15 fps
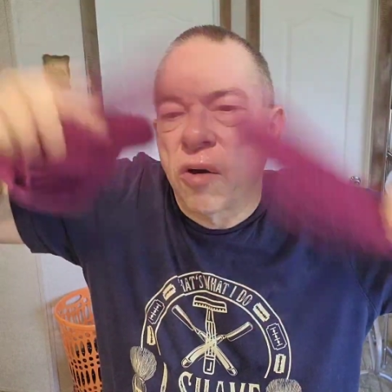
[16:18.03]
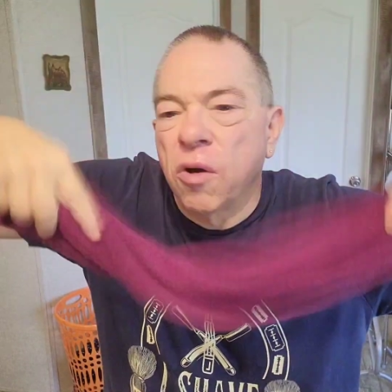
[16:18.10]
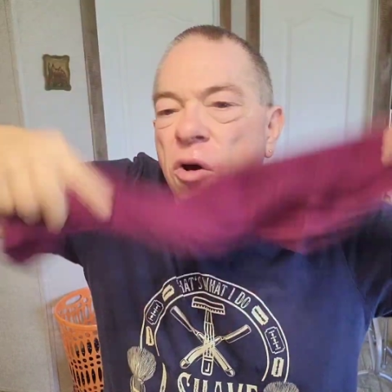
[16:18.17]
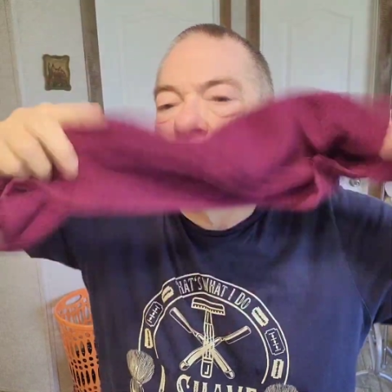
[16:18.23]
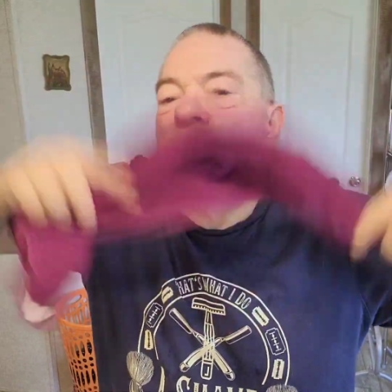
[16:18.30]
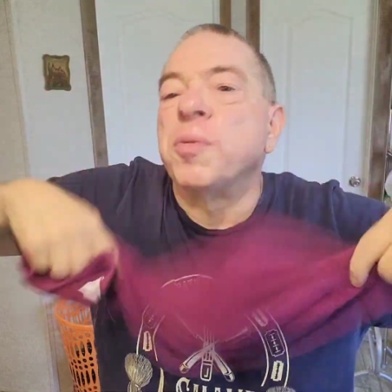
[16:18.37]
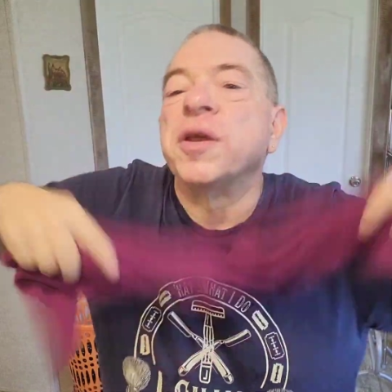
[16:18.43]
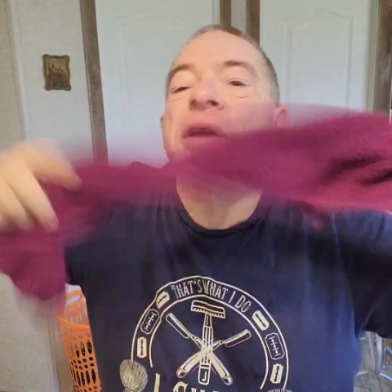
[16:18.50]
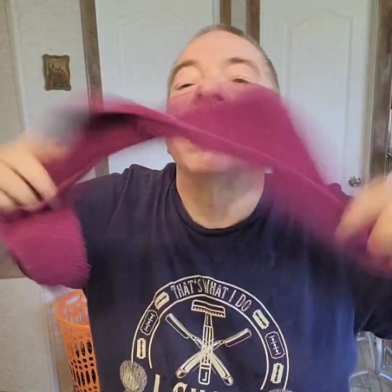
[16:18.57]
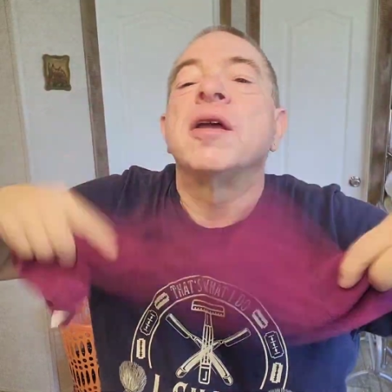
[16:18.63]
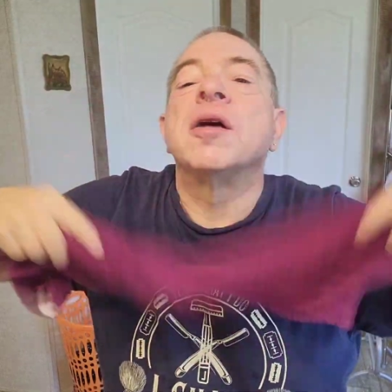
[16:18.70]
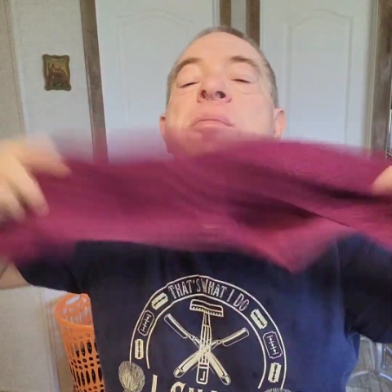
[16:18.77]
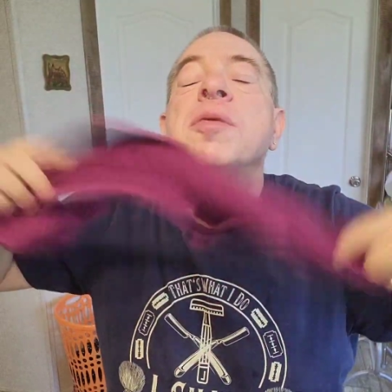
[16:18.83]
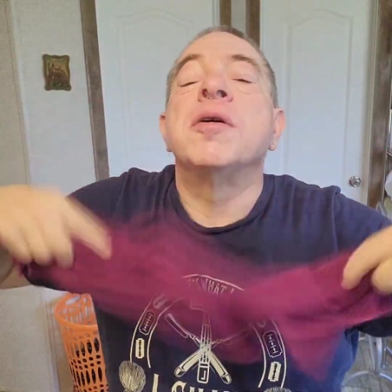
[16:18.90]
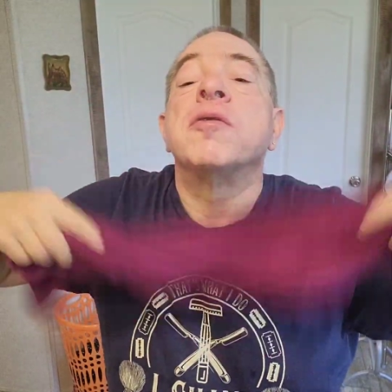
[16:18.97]
Hoping to get
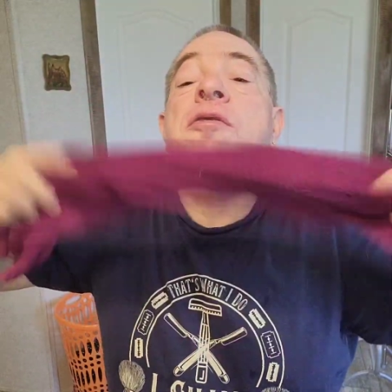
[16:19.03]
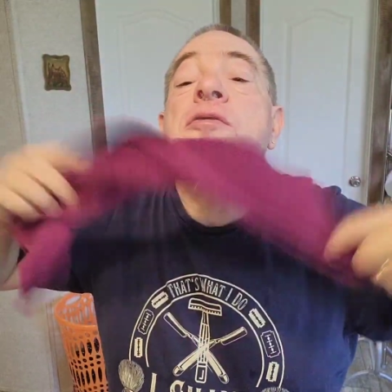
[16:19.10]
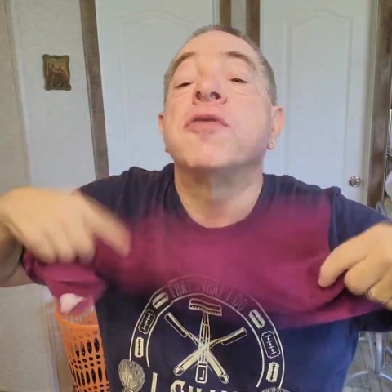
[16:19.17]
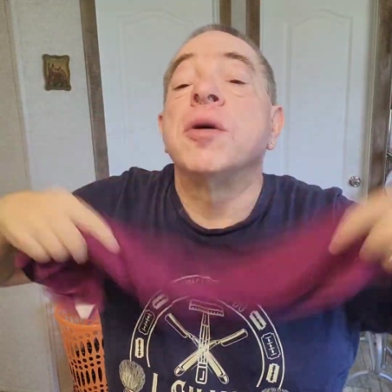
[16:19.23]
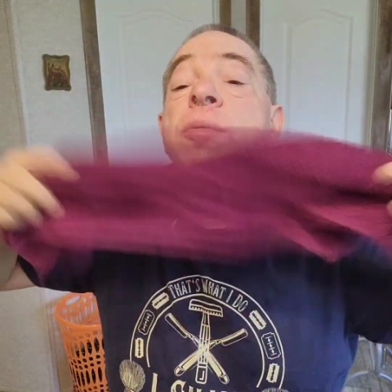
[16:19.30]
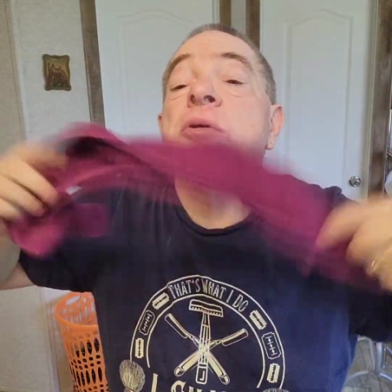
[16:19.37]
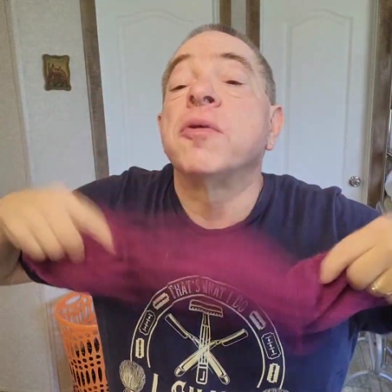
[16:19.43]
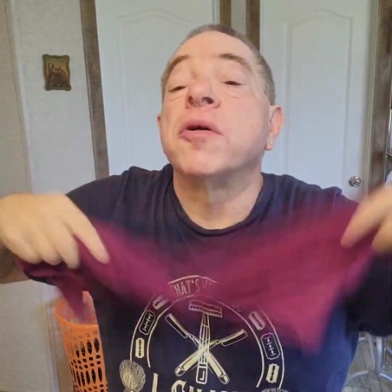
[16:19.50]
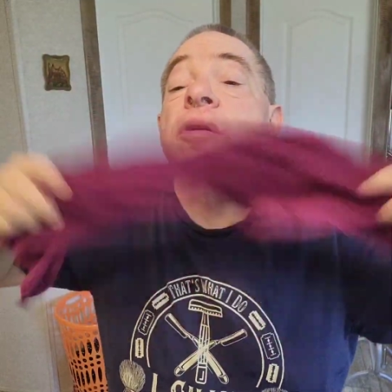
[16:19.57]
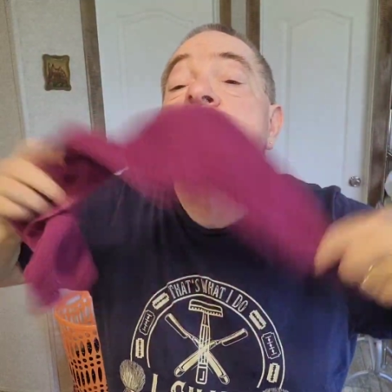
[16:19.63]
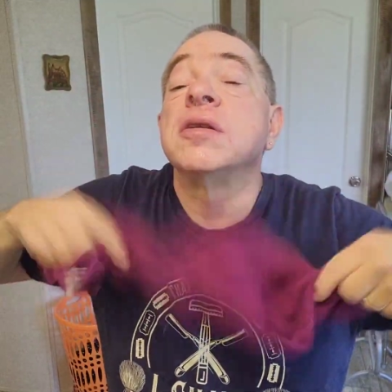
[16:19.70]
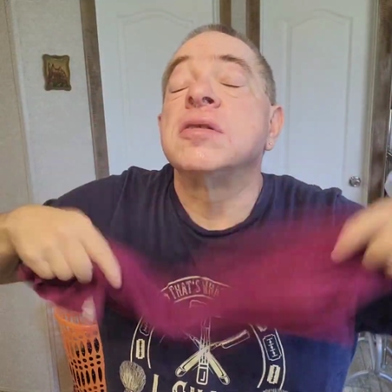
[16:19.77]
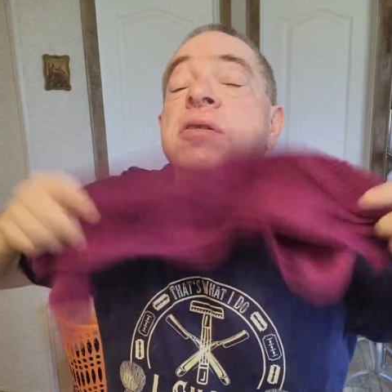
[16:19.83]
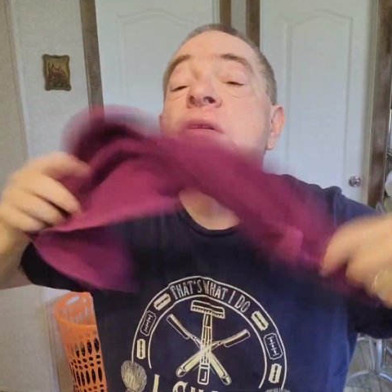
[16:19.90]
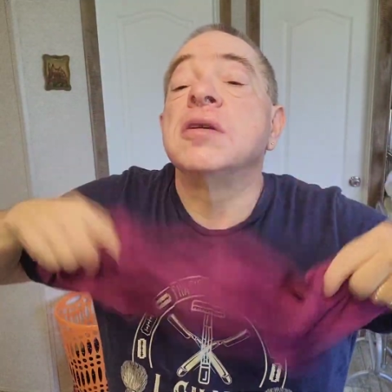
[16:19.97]
up there in February
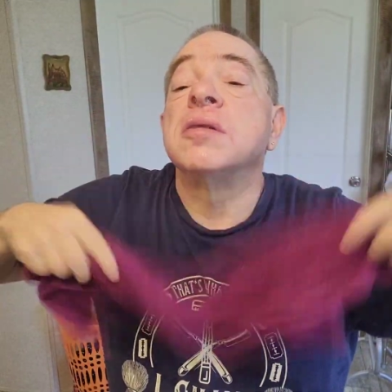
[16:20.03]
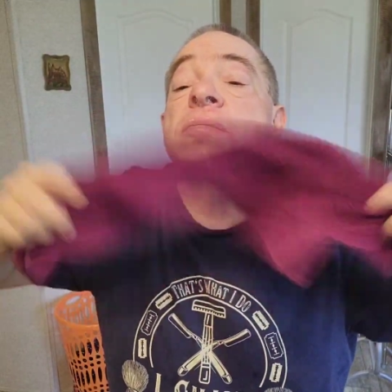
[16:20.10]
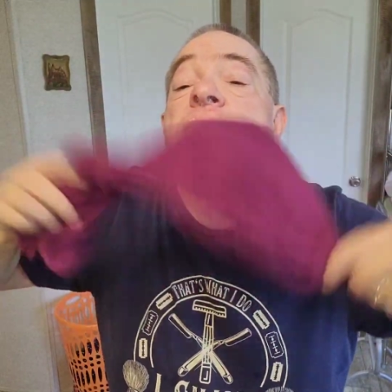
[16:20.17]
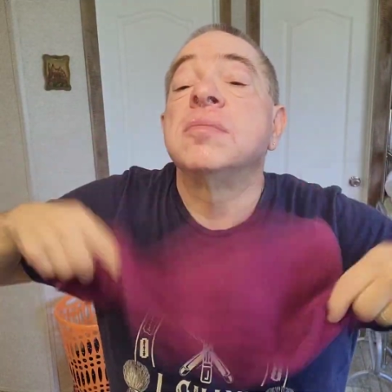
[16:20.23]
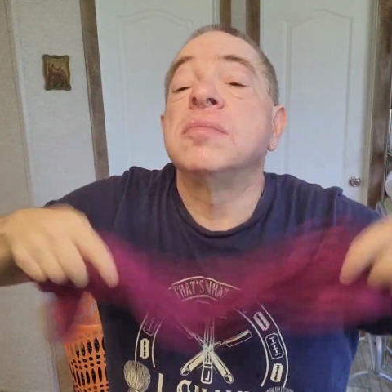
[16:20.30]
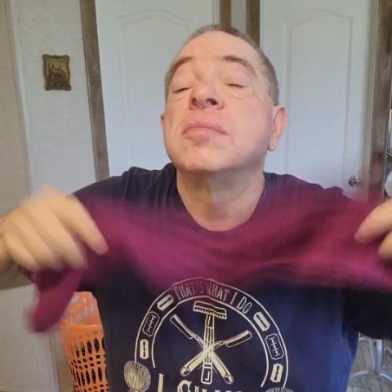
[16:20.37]
to see him.